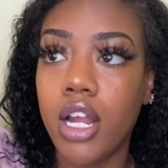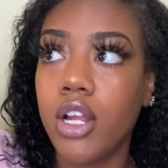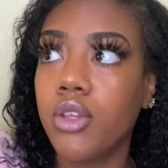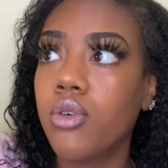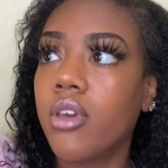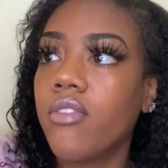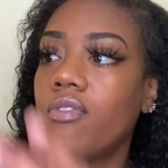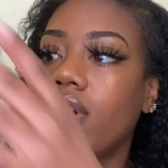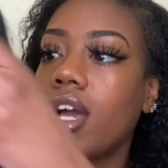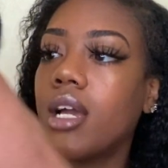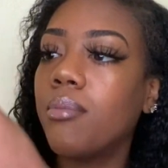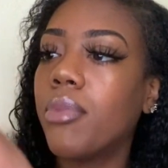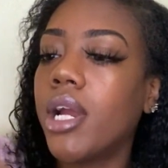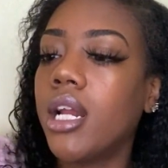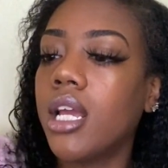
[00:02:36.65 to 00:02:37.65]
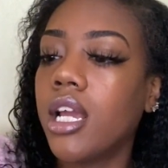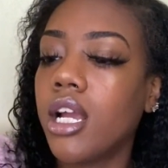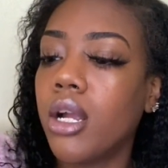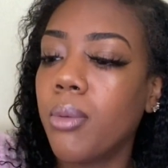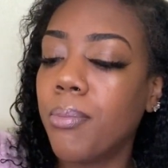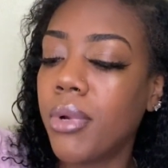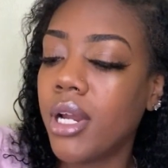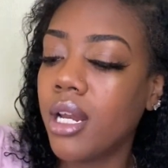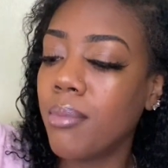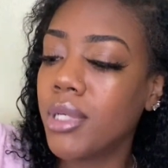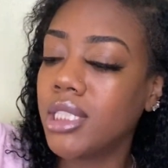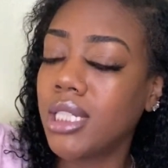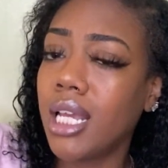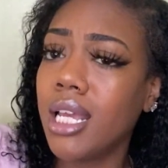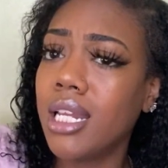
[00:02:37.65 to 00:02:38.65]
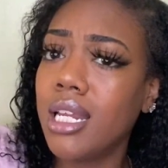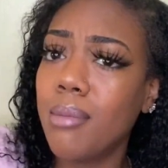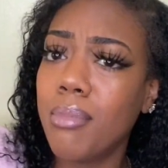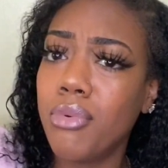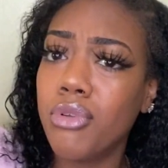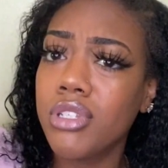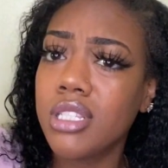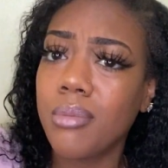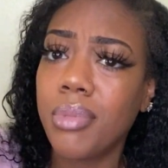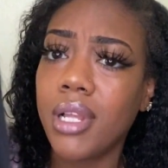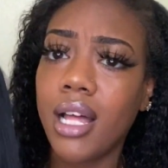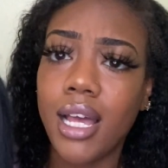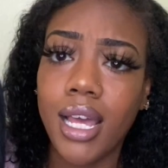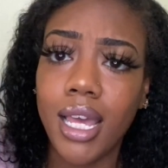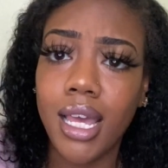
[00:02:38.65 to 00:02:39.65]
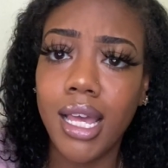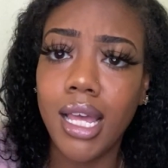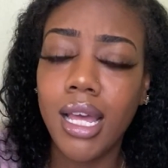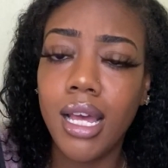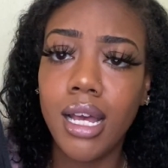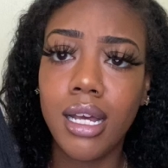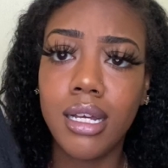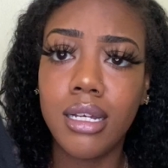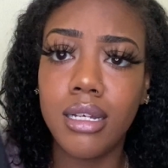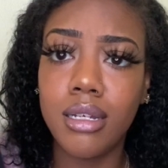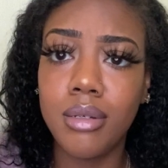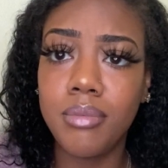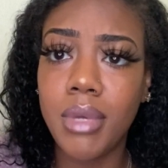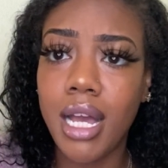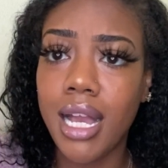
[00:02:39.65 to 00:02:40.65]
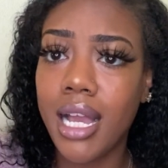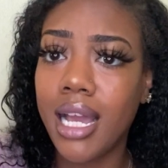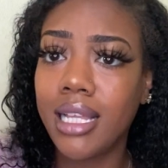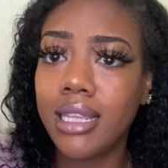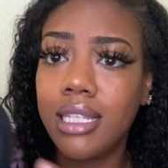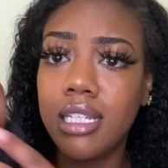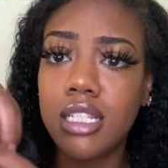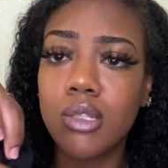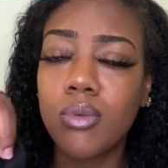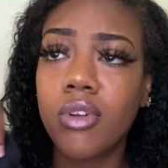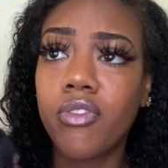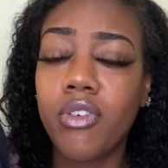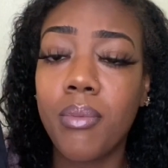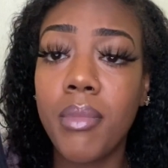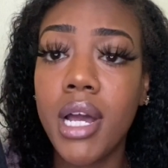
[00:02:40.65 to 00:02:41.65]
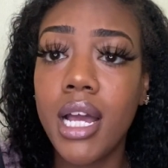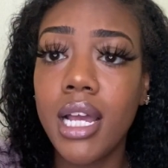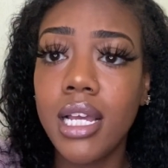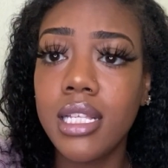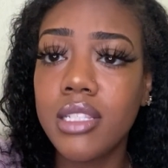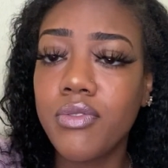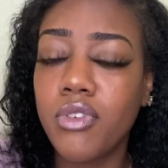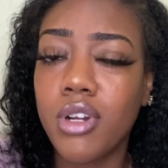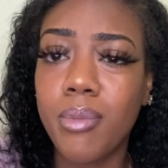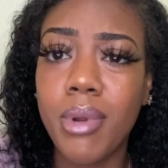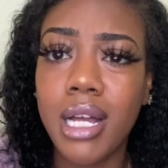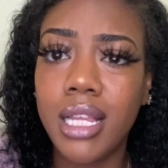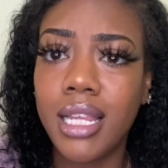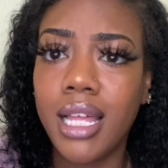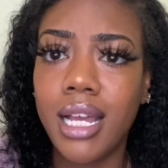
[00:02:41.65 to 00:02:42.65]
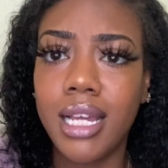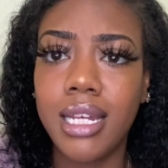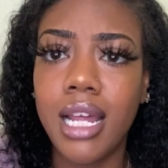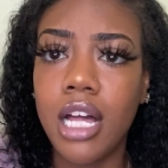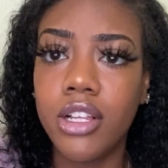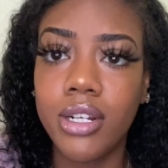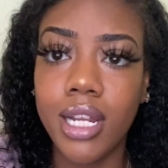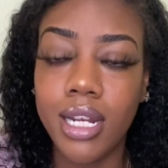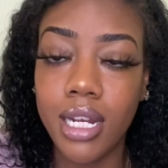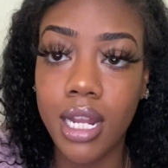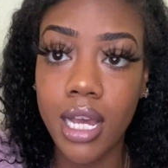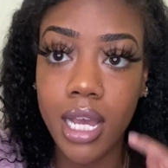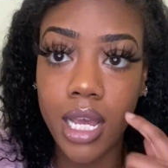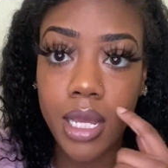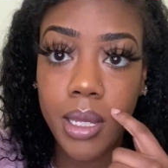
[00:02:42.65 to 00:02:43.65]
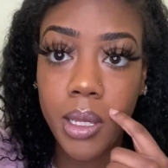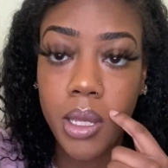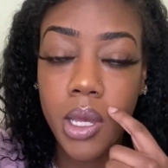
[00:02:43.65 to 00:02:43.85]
You can find braiding hair pretty much at any beauty supply. I got this one for mine for probably like $1.99.